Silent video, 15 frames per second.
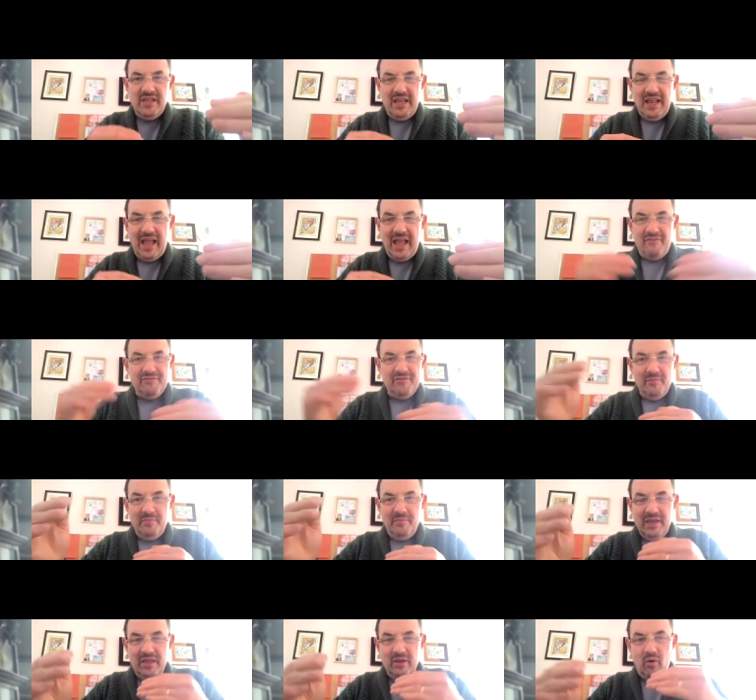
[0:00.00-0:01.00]
that have to
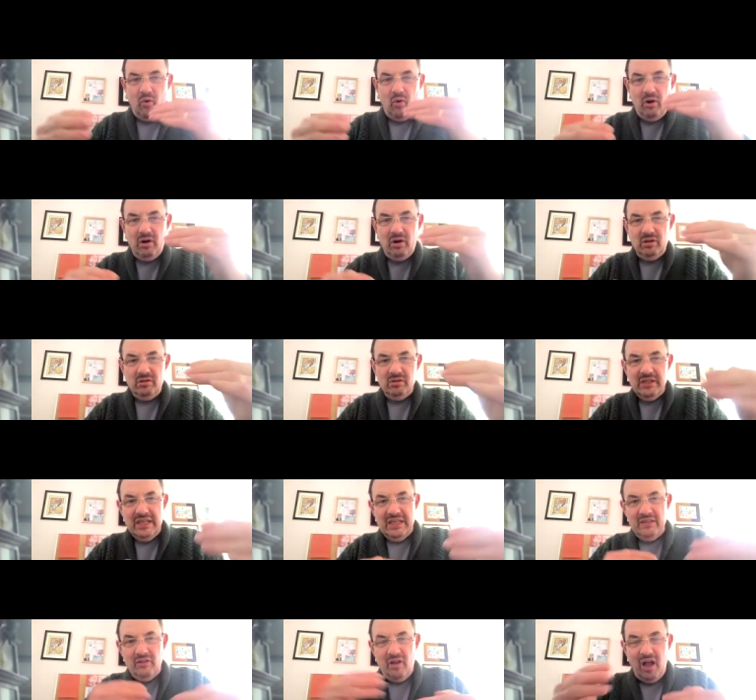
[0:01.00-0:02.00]
be all
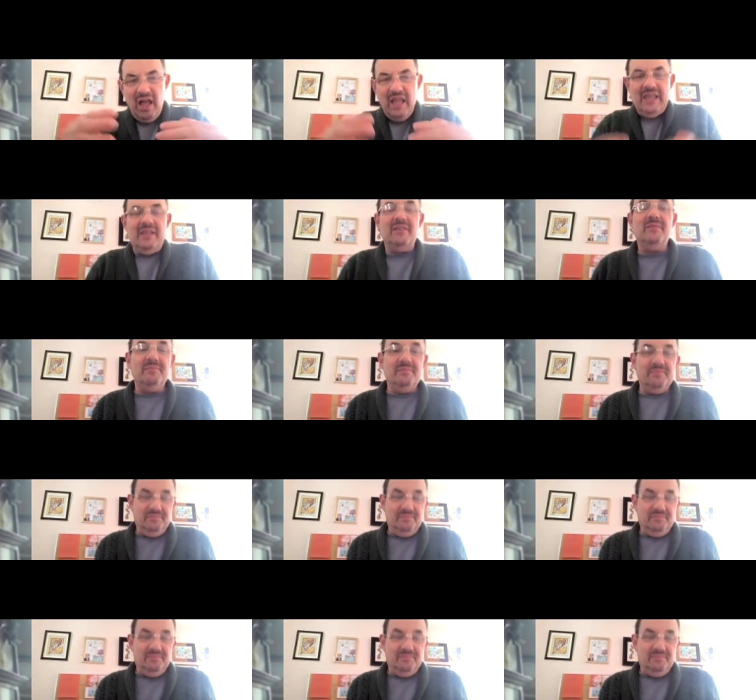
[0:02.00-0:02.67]
in line.